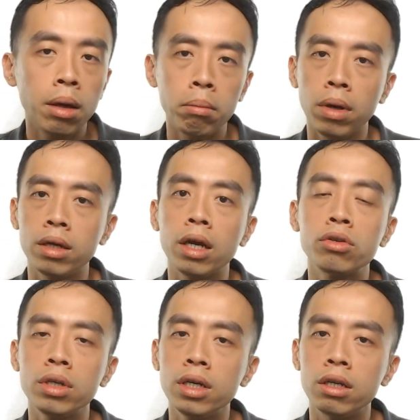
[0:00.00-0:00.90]
but
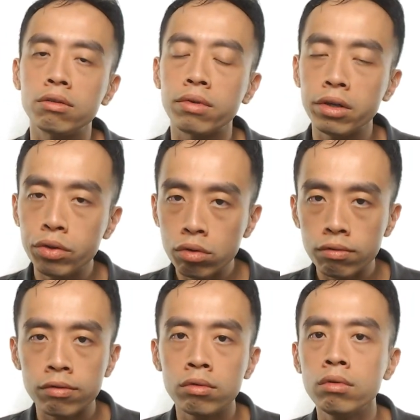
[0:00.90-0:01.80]
actually it is very
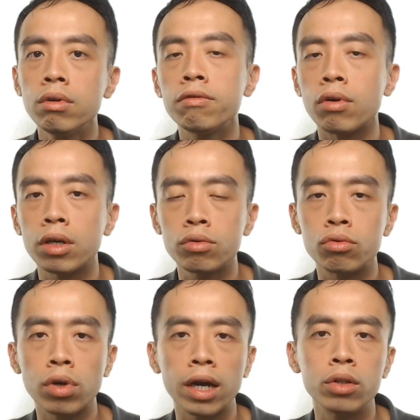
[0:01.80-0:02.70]
useful for us to
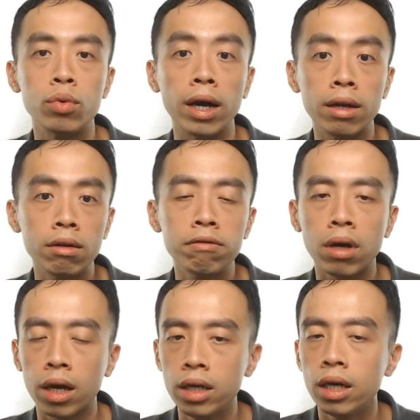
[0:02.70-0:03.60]
try to
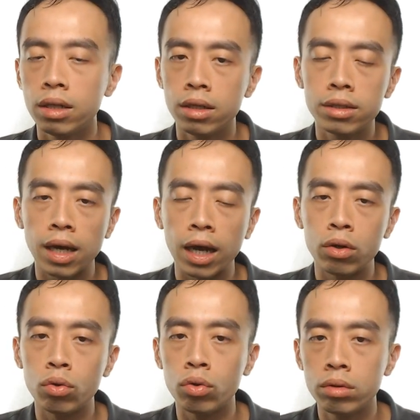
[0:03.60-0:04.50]
identify this
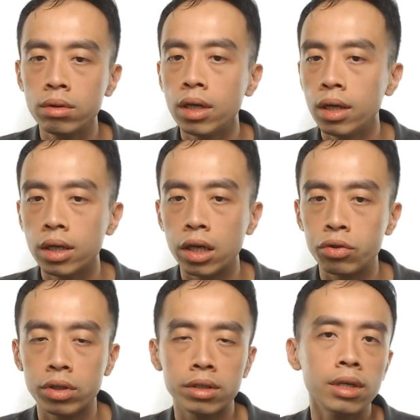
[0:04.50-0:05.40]
unknown
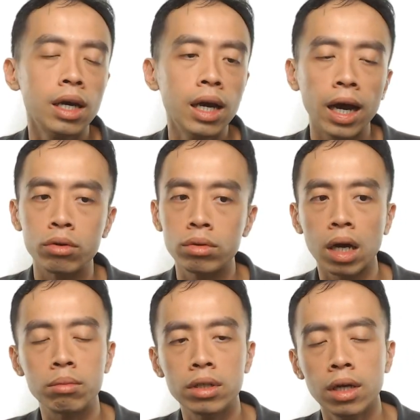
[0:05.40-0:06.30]
gaseous
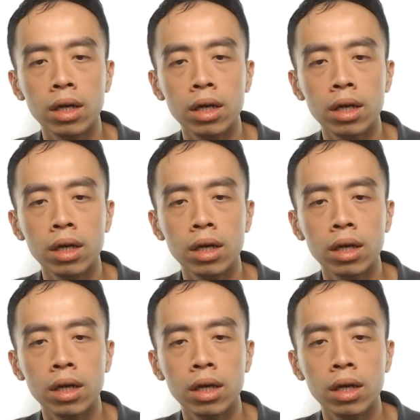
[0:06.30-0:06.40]
hydrocarbon.